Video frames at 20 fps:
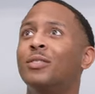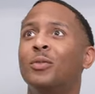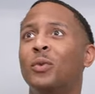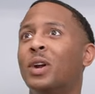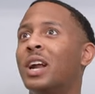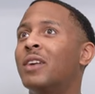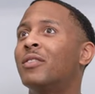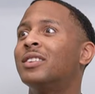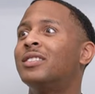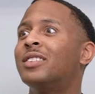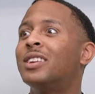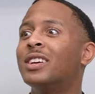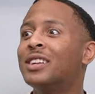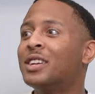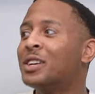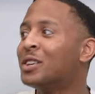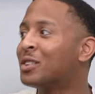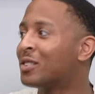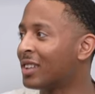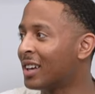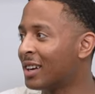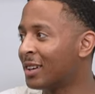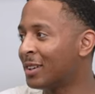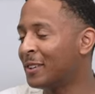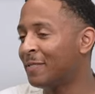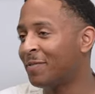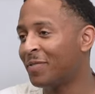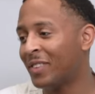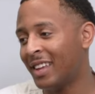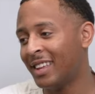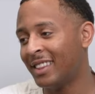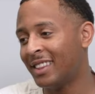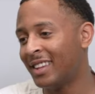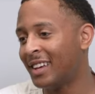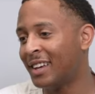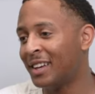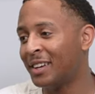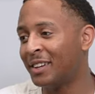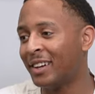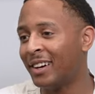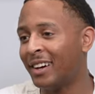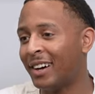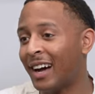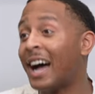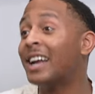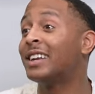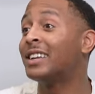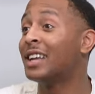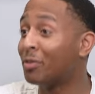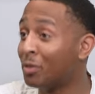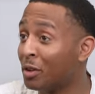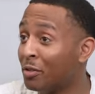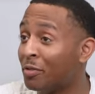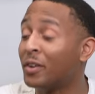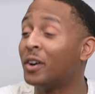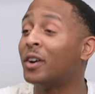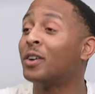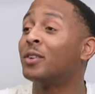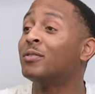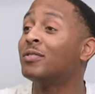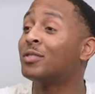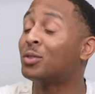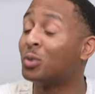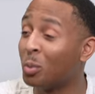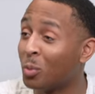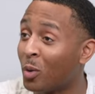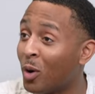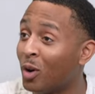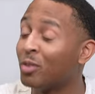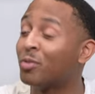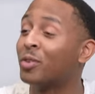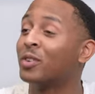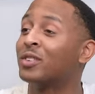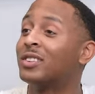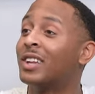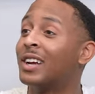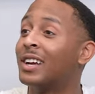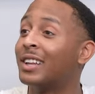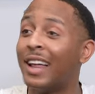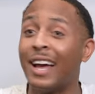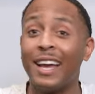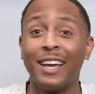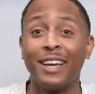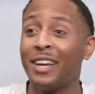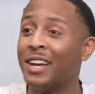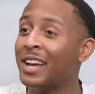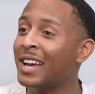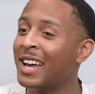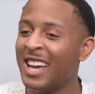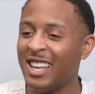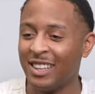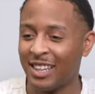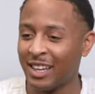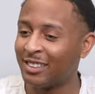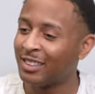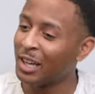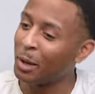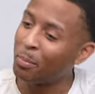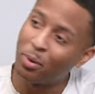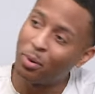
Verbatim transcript: whatever, 10 years later, and then I definitely felt swim call the first day. Like they say,